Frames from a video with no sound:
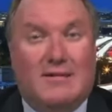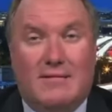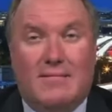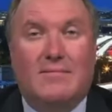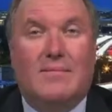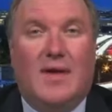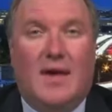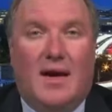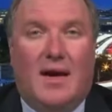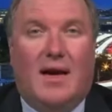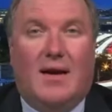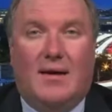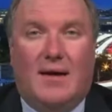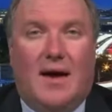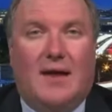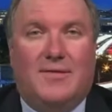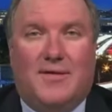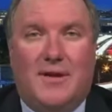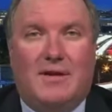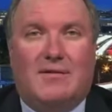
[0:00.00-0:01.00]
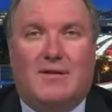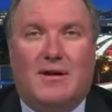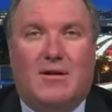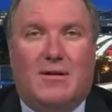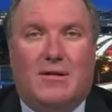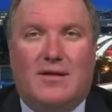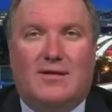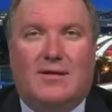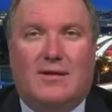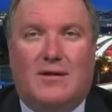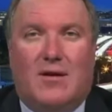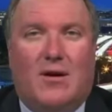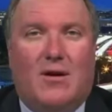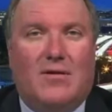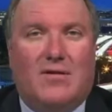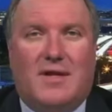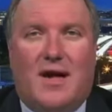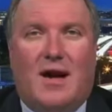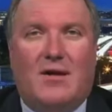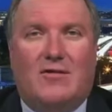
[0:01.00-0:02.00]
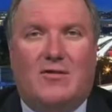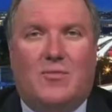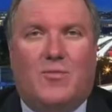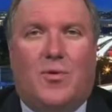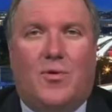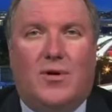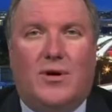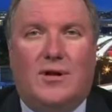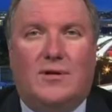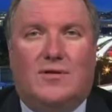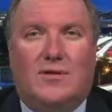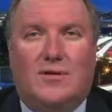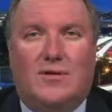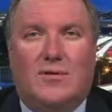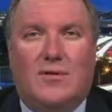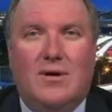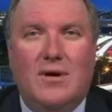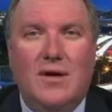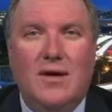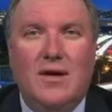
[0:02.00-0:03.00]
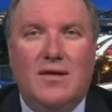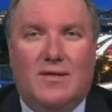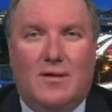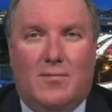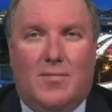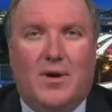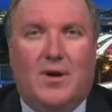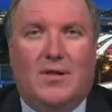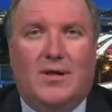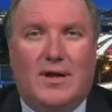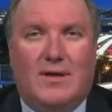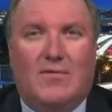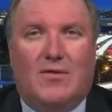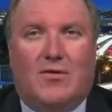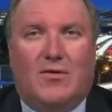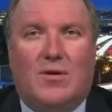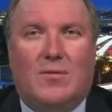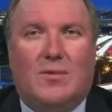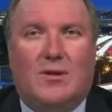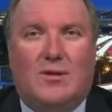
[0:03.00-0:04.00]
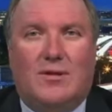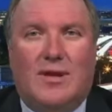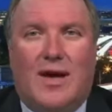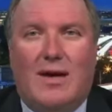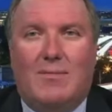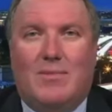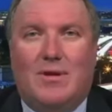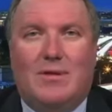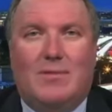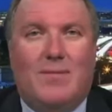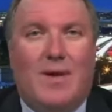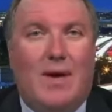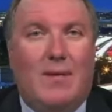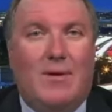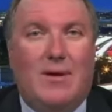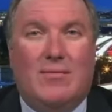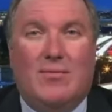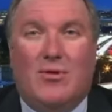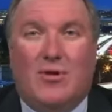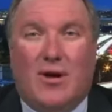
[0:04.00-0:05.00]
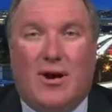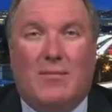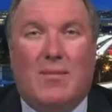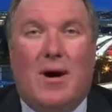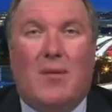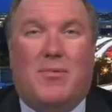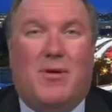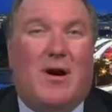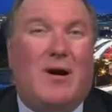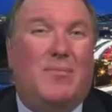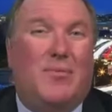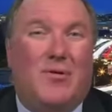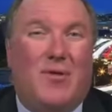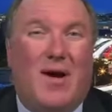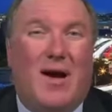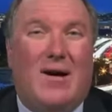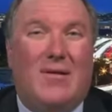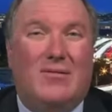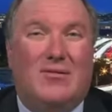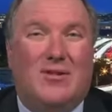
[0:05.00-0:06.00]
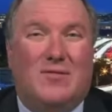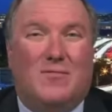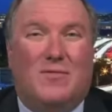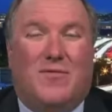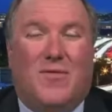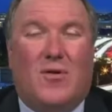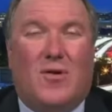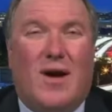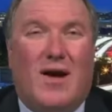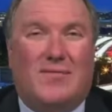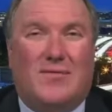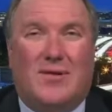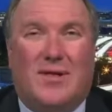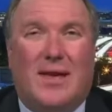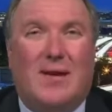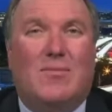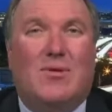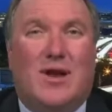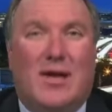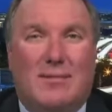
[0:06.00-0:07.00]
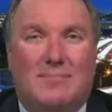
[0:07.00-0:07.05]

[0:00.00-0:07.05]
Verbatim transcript: yeah, I, I, think so. Listen, all signs are pointing to the building of a criminal indictment. Maybe we will come up, up around just before after Labor Day.